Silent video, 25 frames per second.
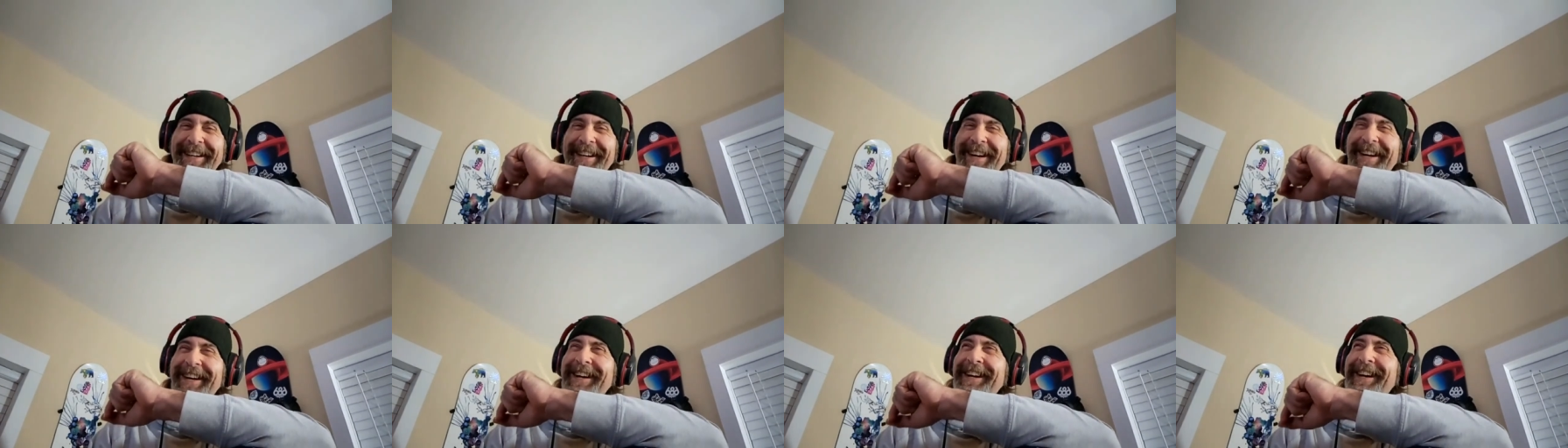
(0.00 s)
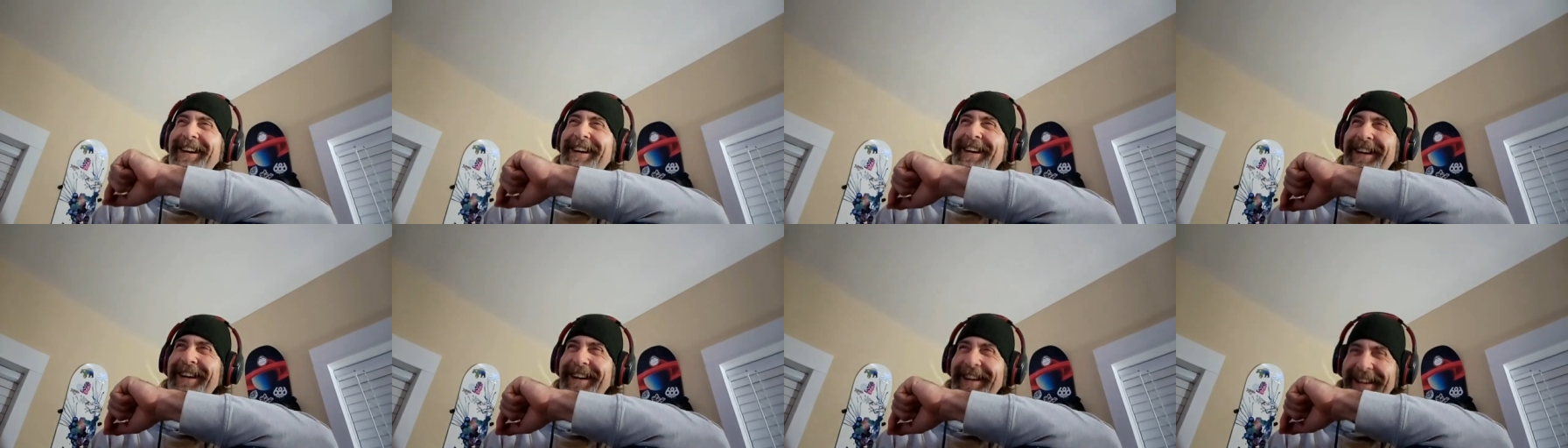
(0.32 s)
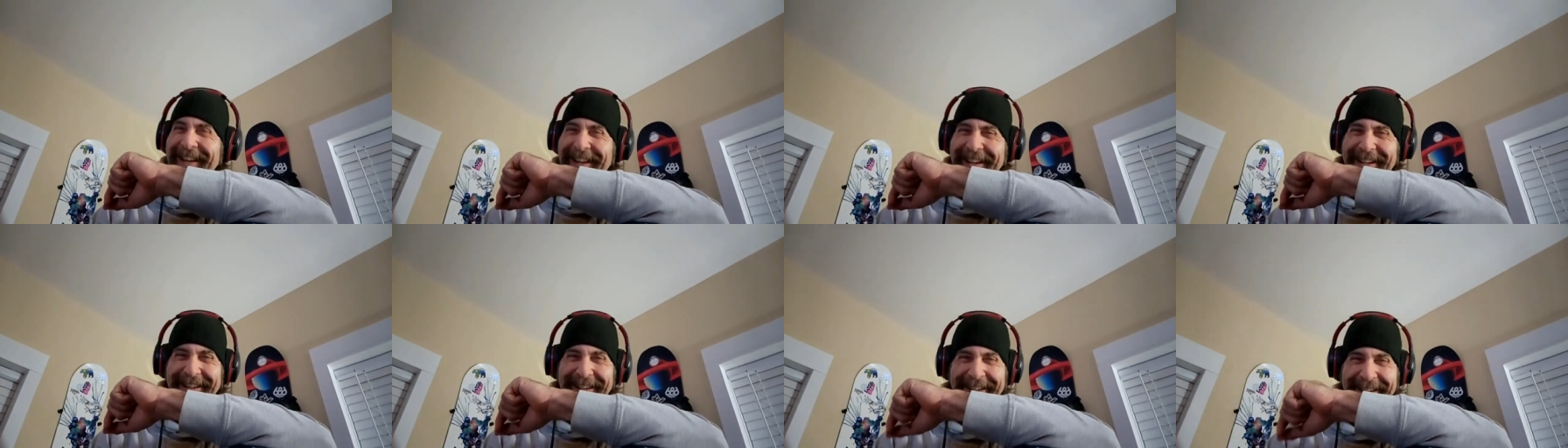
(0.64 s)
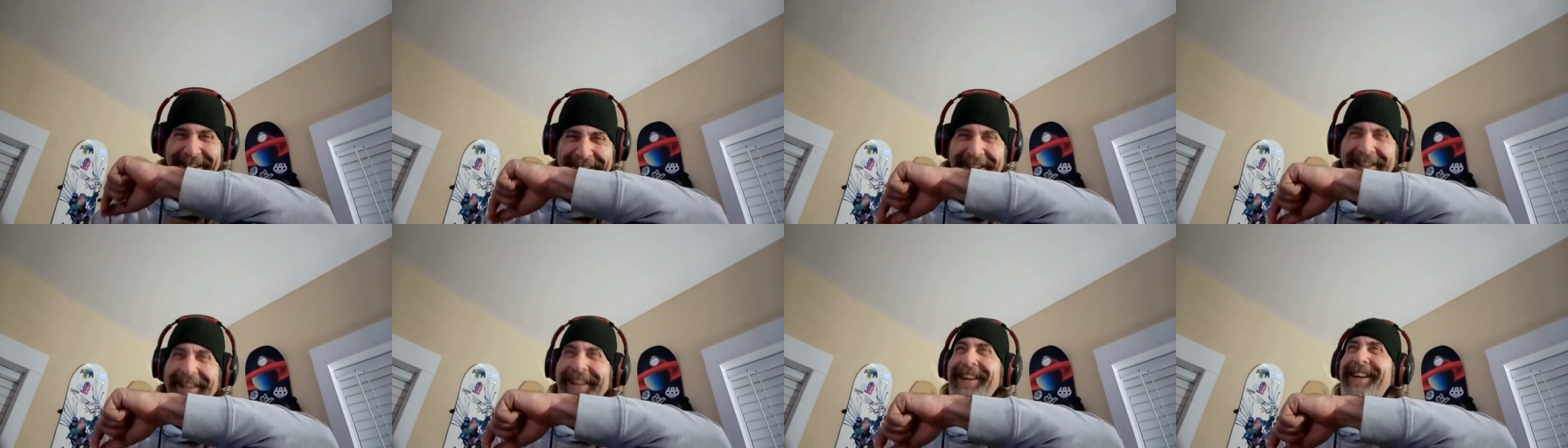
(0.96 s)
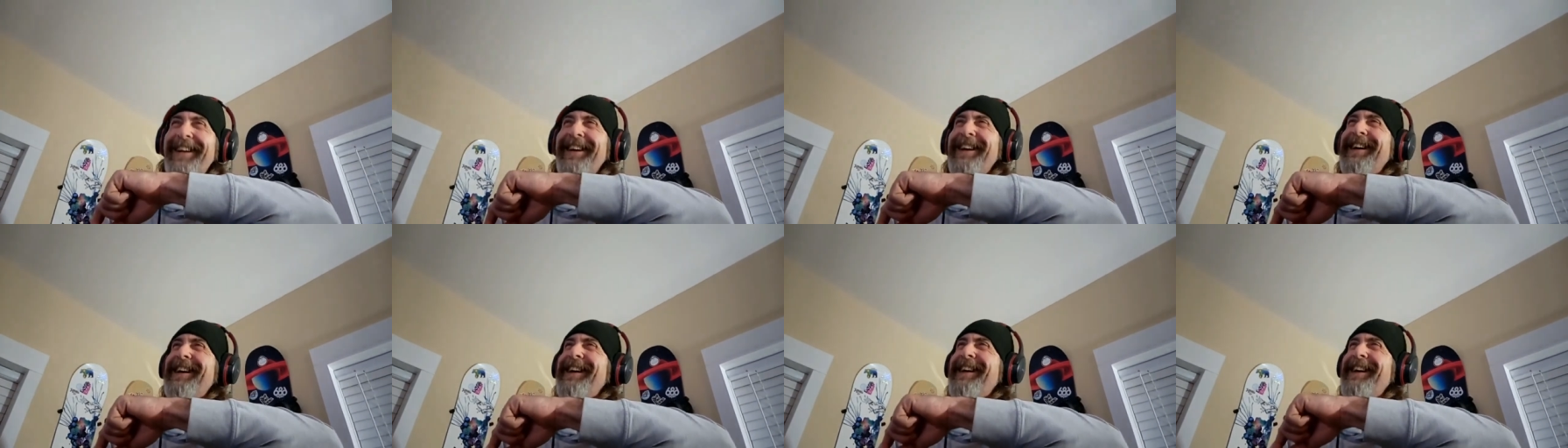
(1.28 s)
Oh yeah,
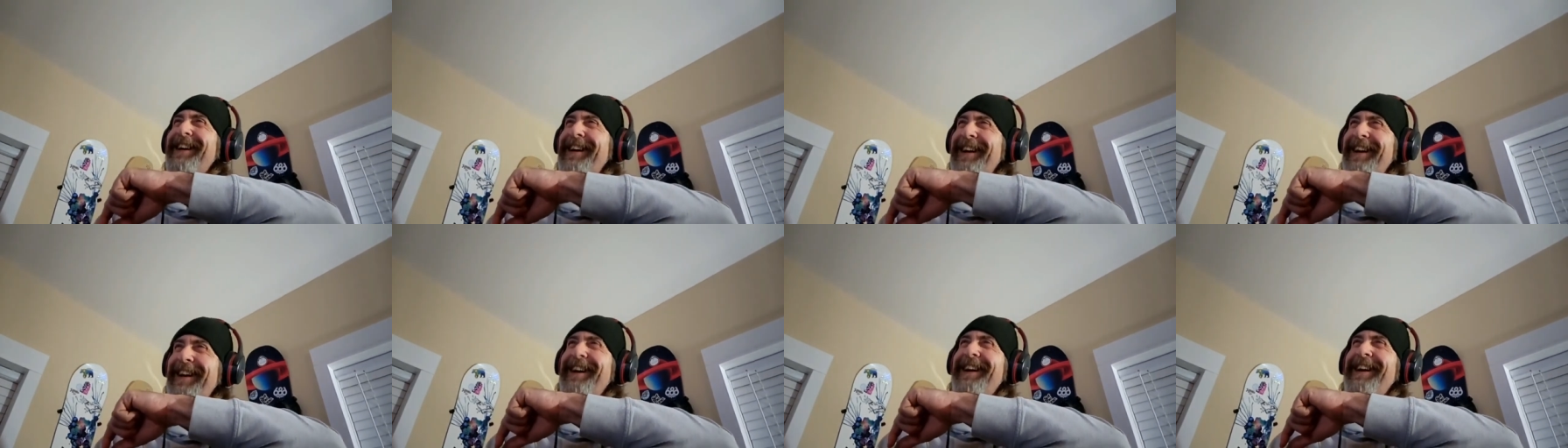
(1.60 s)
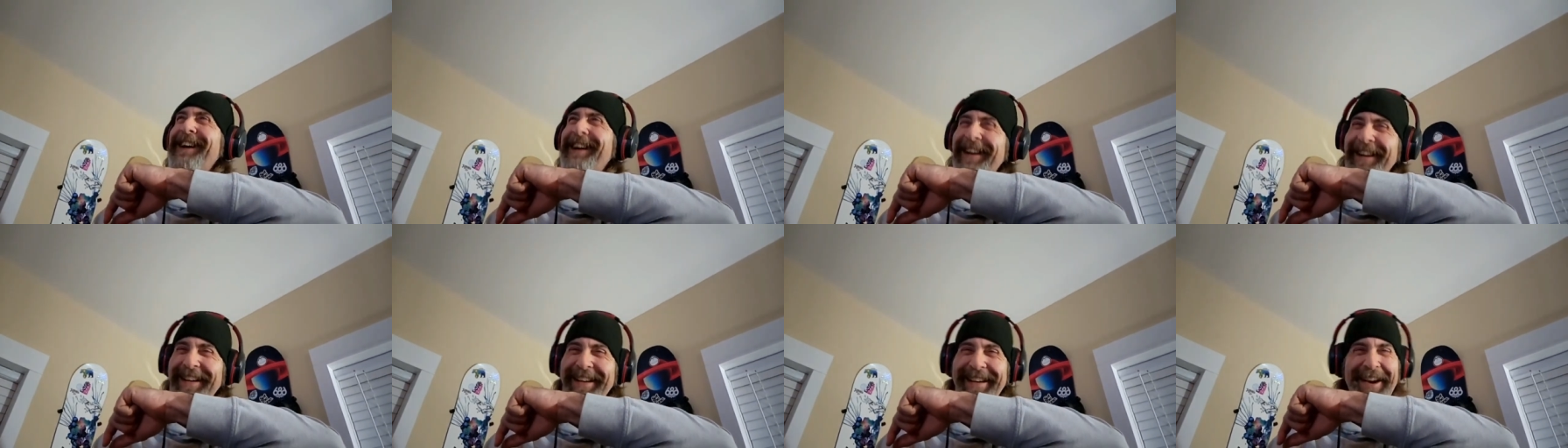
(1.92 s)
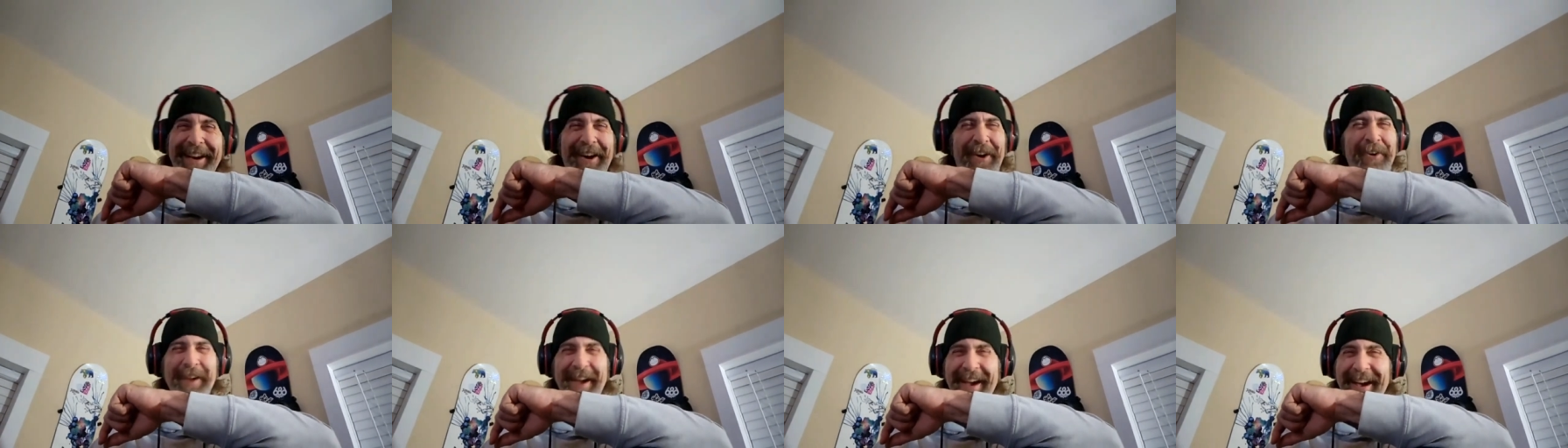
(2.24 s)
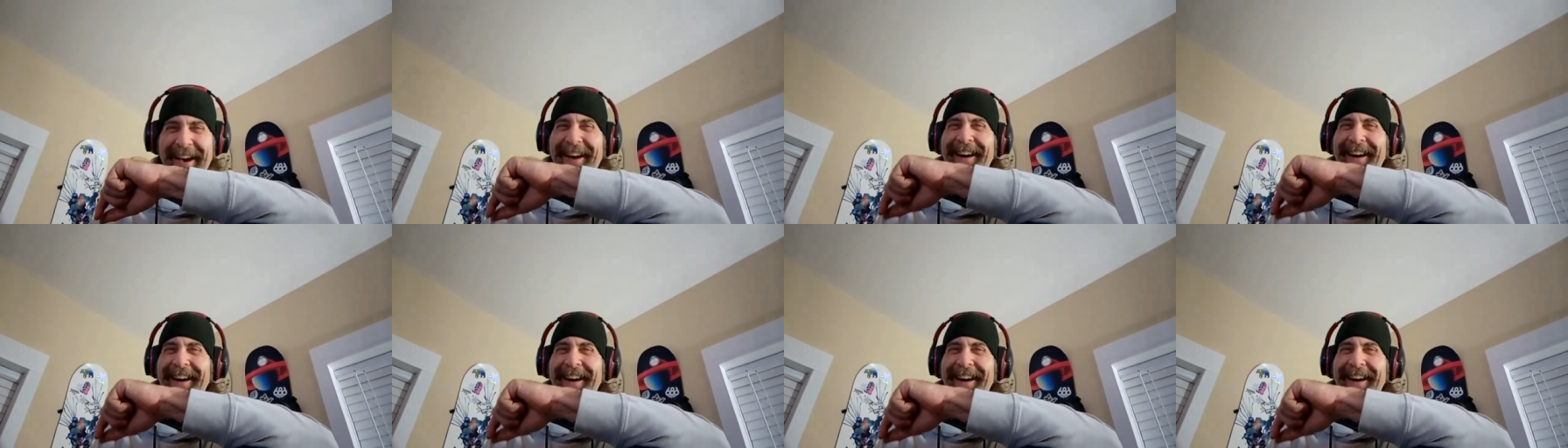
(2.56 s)
really? Oh, let's go.